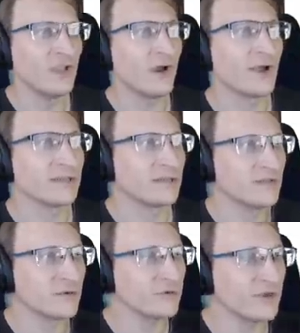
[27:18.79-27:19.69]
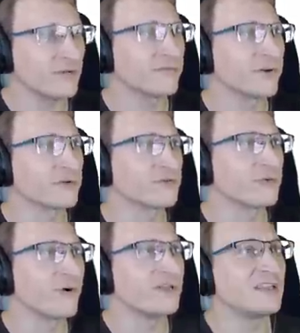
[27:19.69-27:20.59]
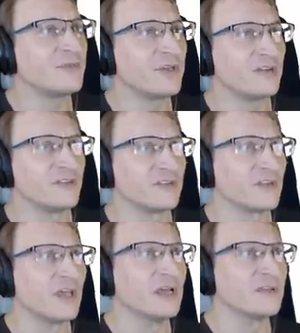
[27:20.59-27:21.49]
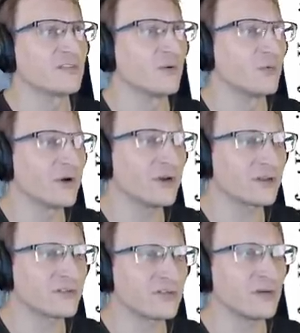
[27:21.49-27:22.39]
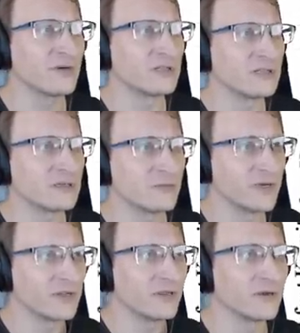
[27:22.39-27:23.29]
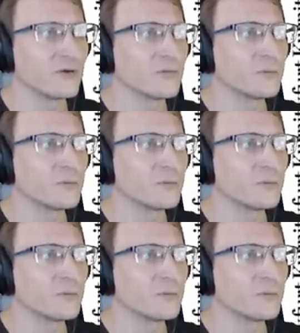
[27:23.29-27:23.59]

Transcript: All right, this goes on for another 20 pages, so we're going to skim a little bit here.